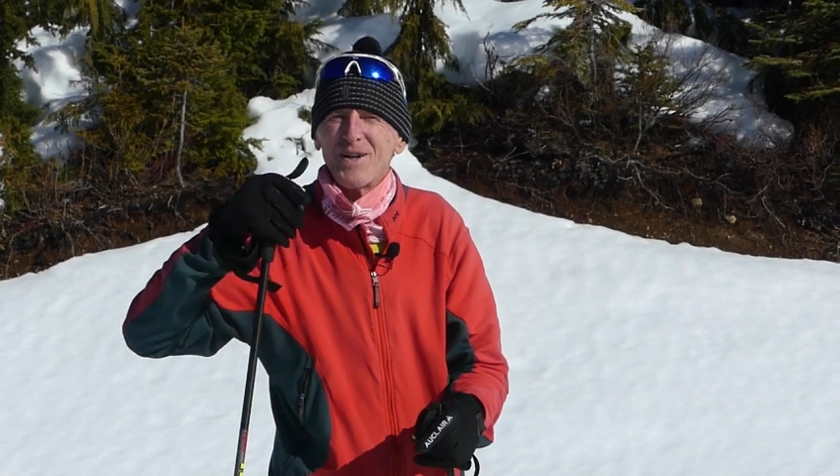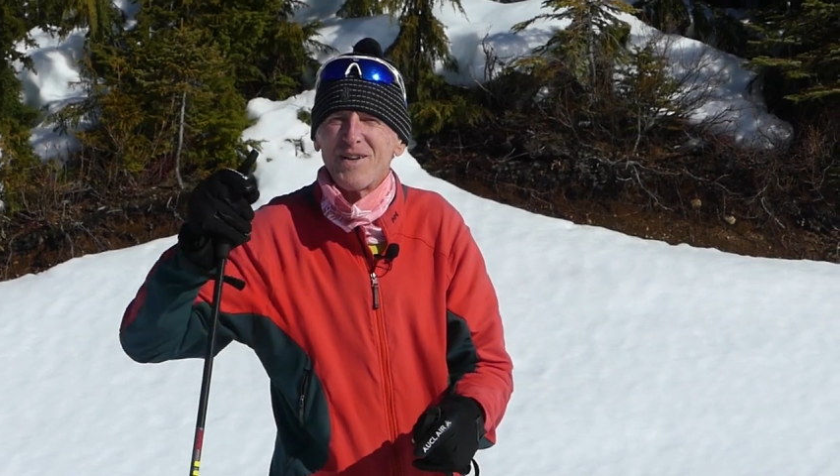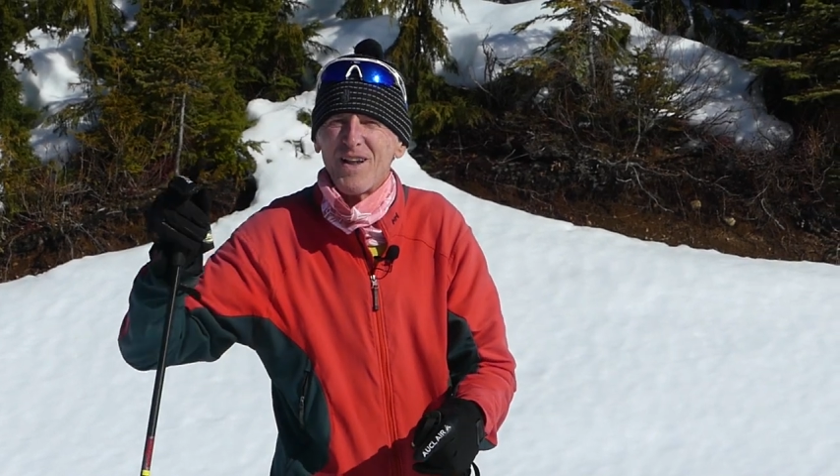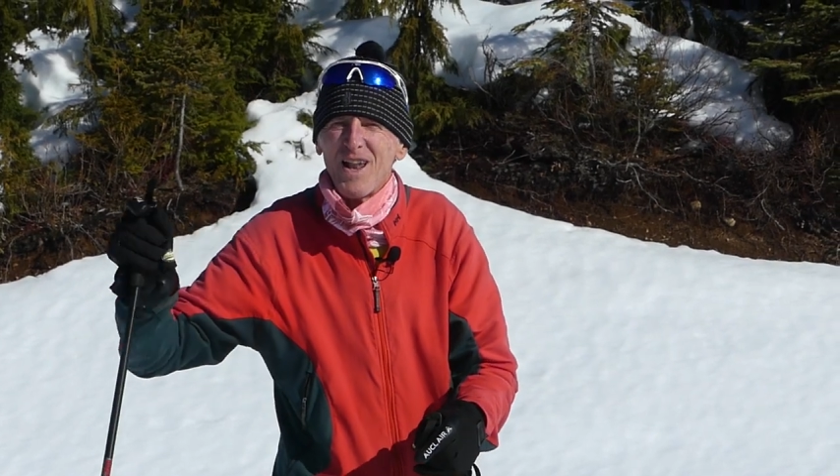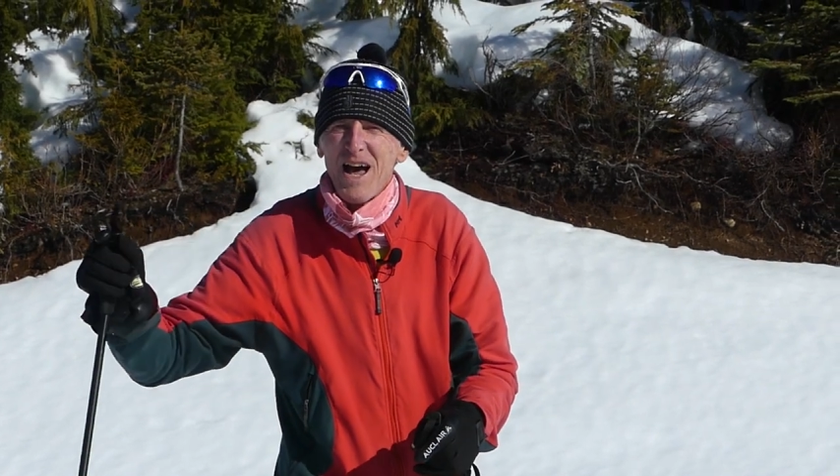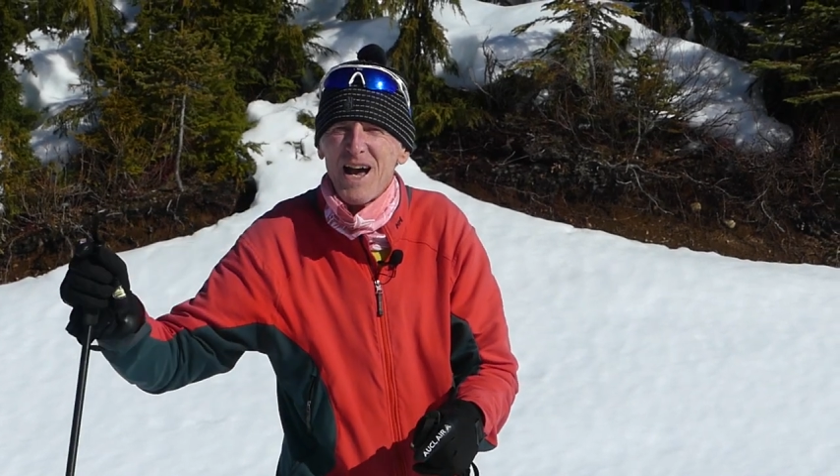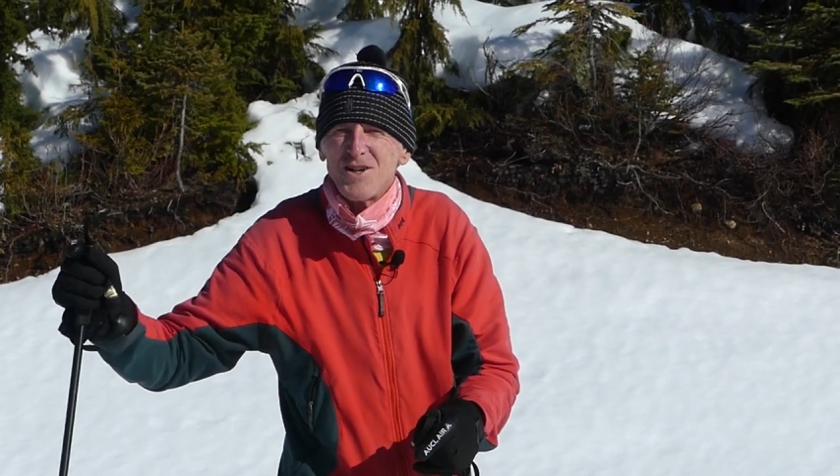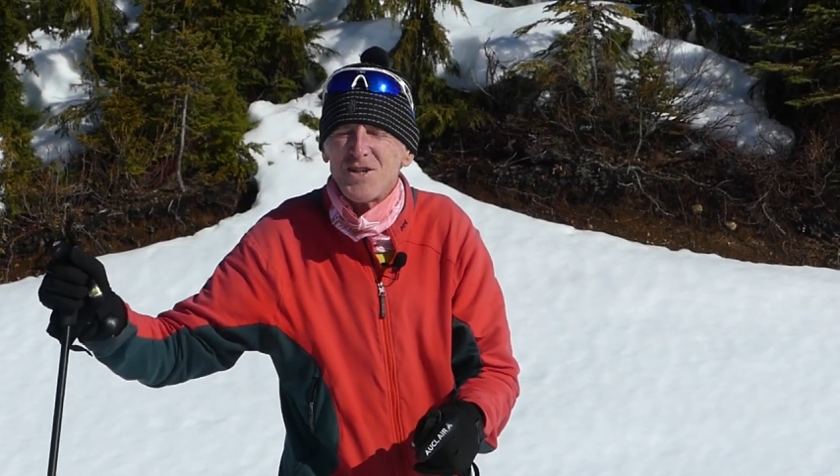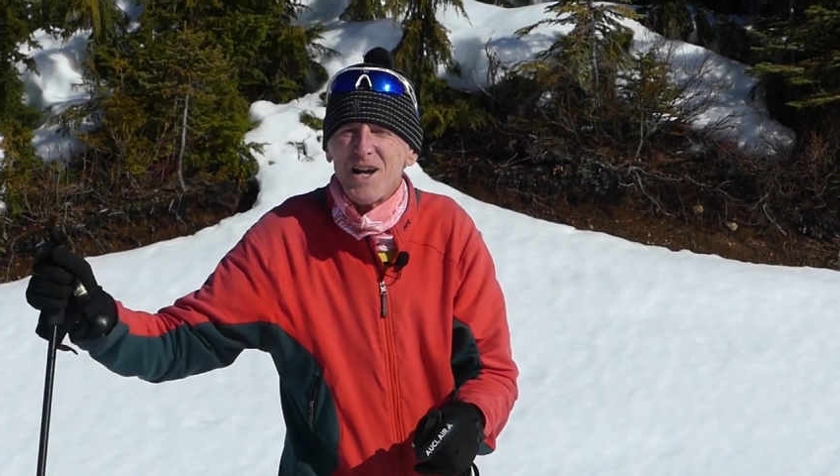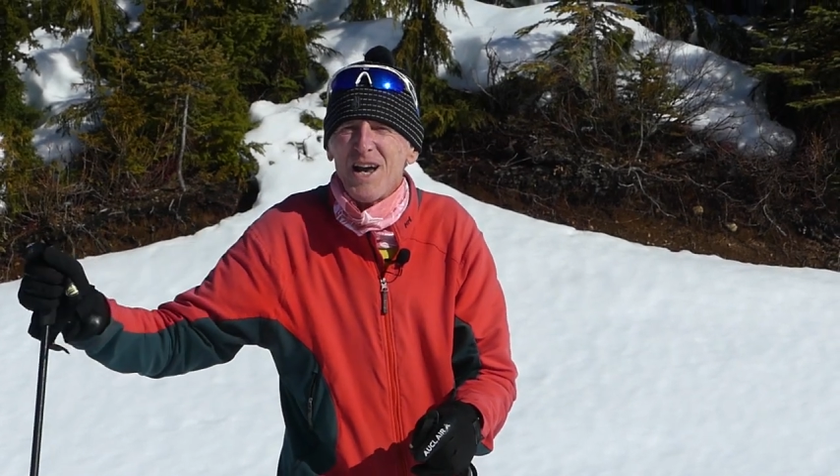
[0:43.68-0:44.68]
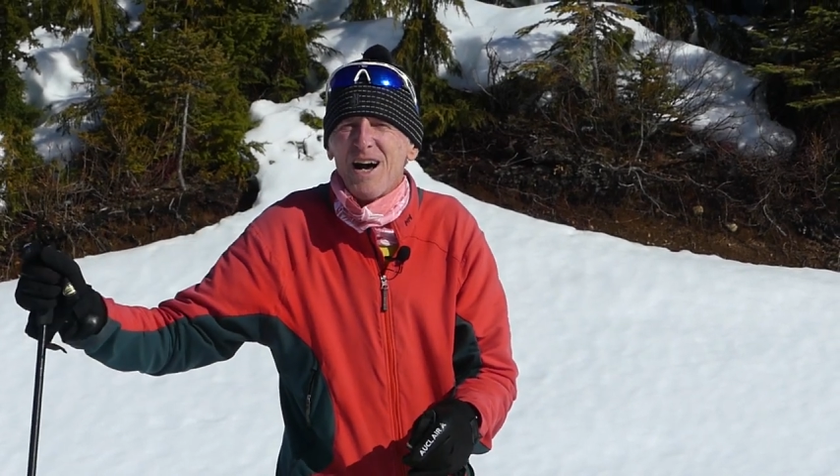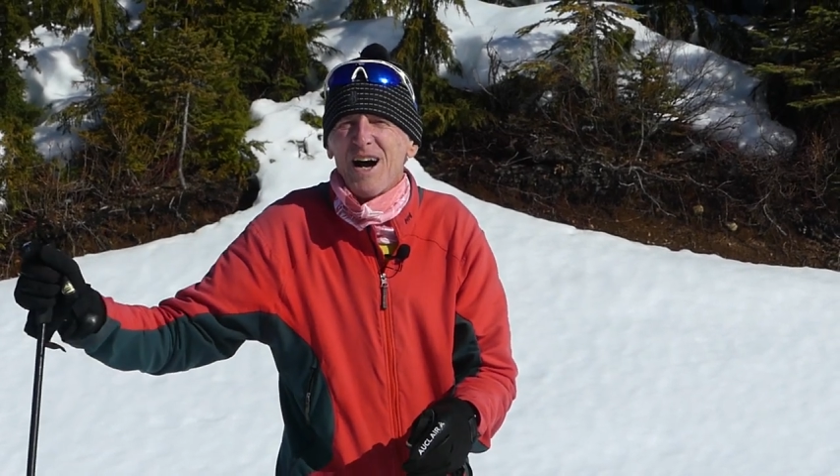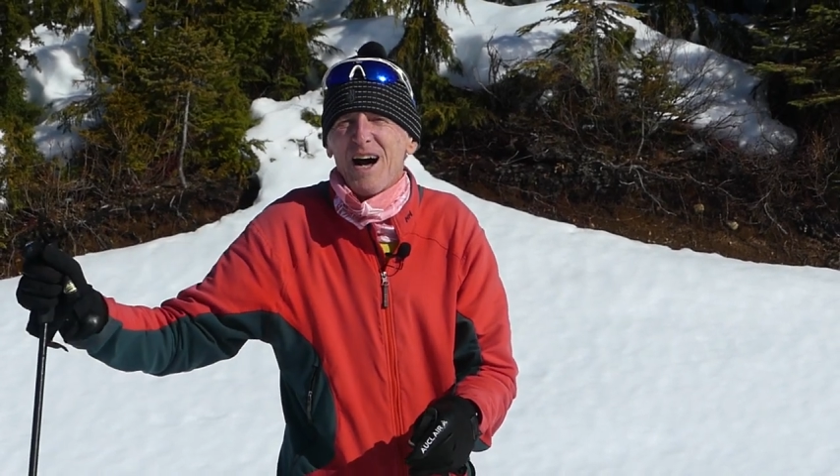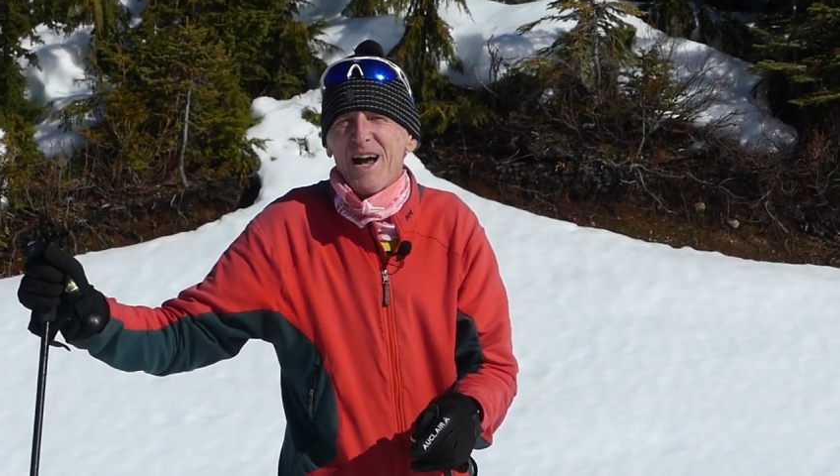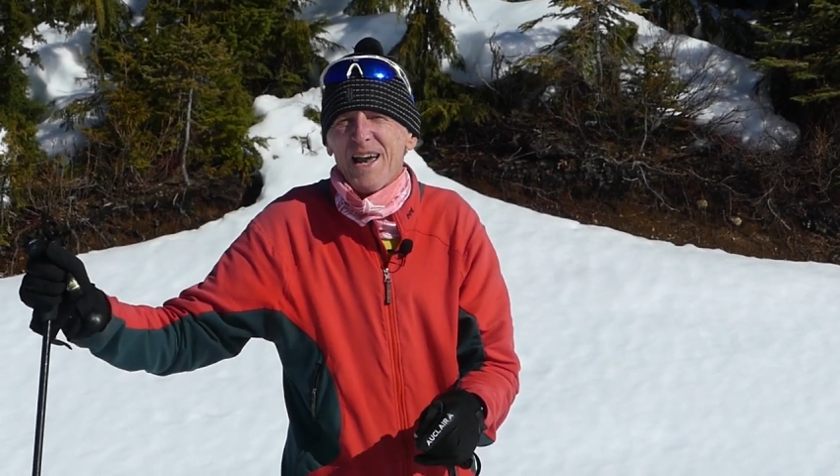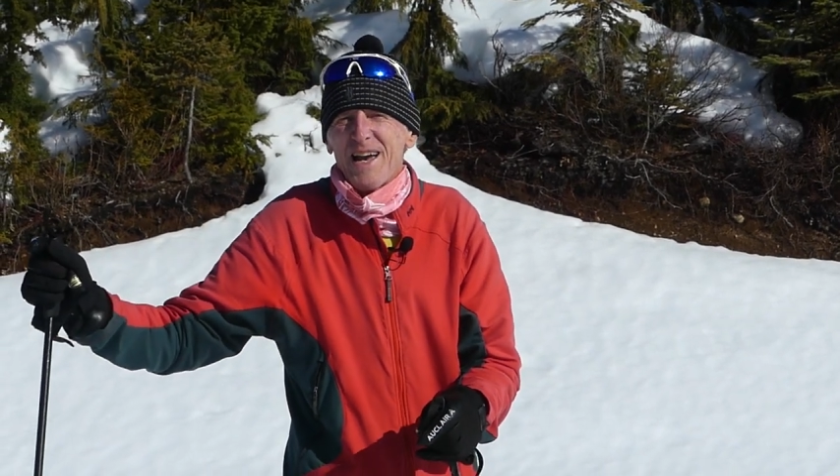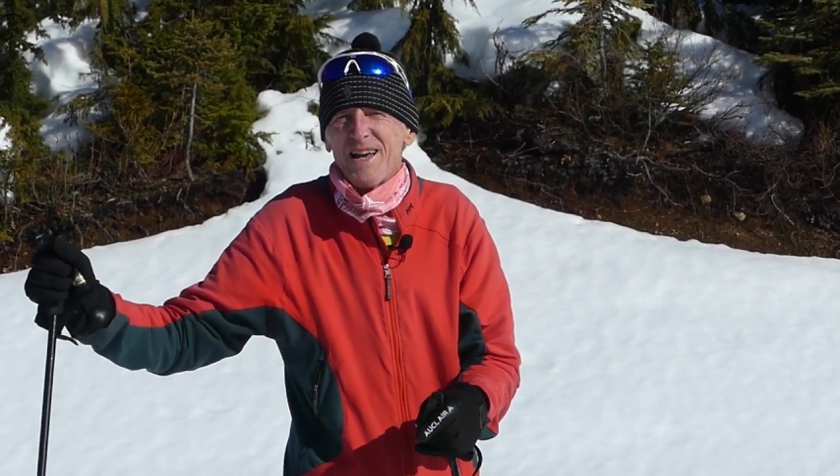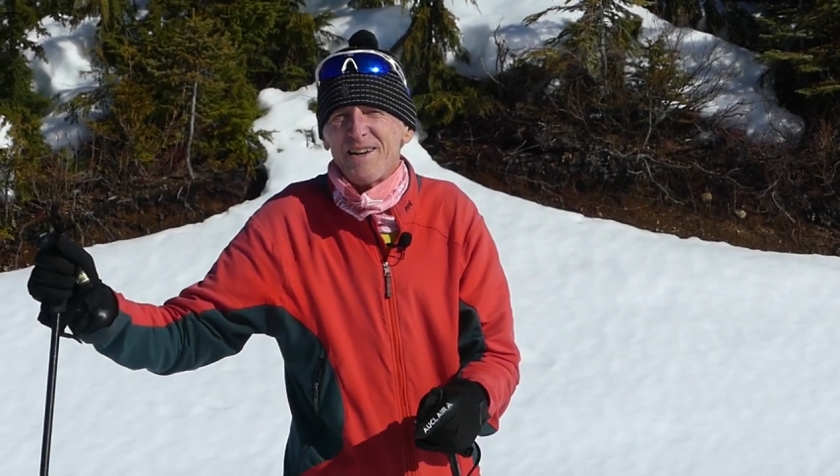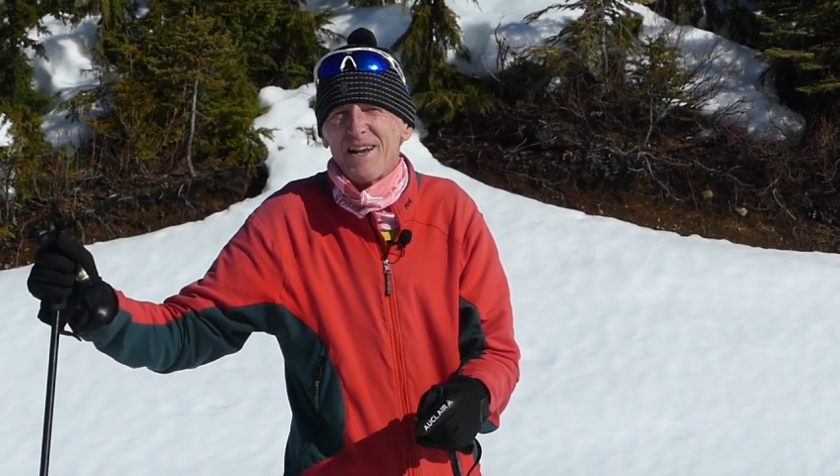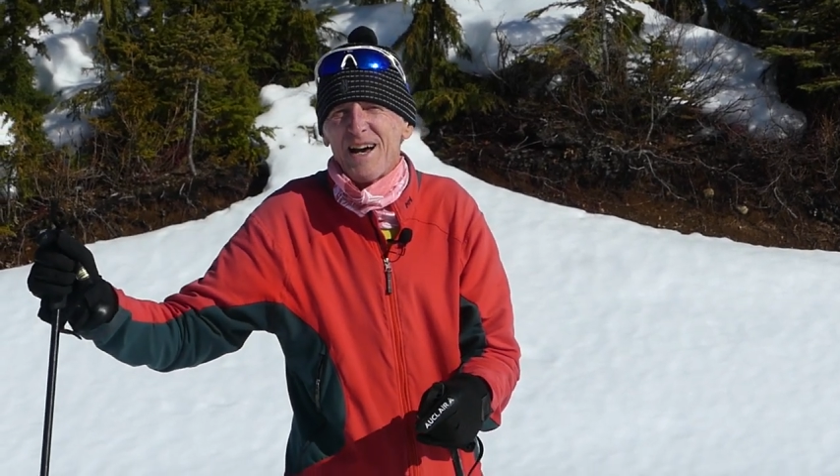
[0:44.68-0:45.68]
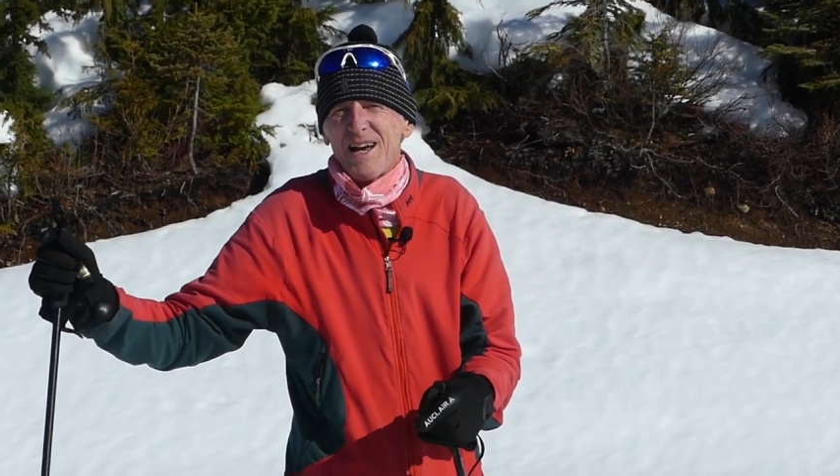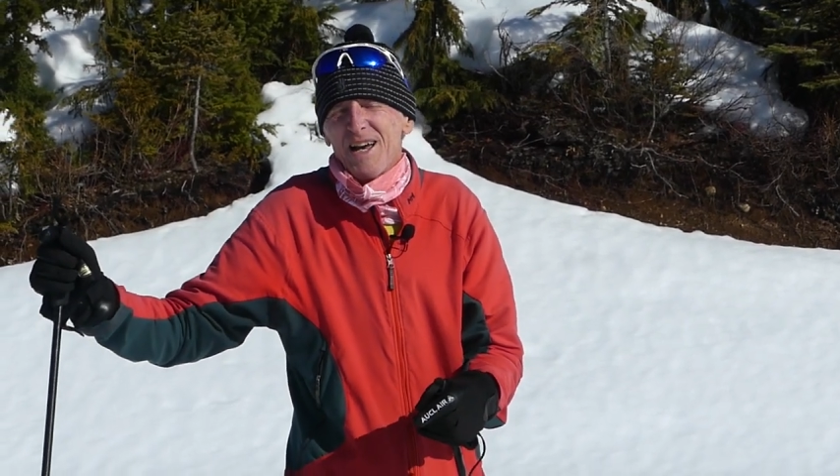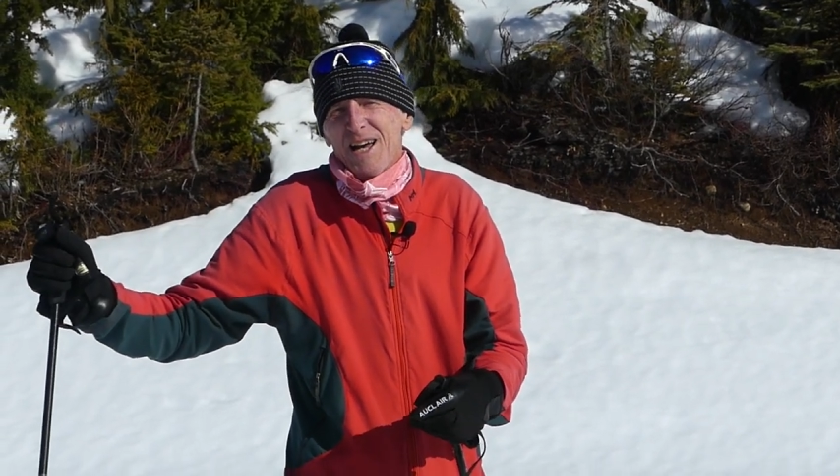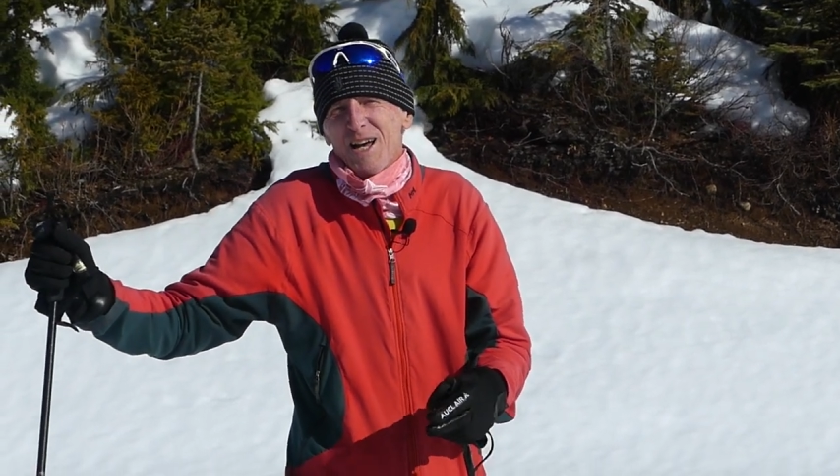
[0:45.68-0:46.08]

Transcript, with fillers: into the lodge uh, and uh,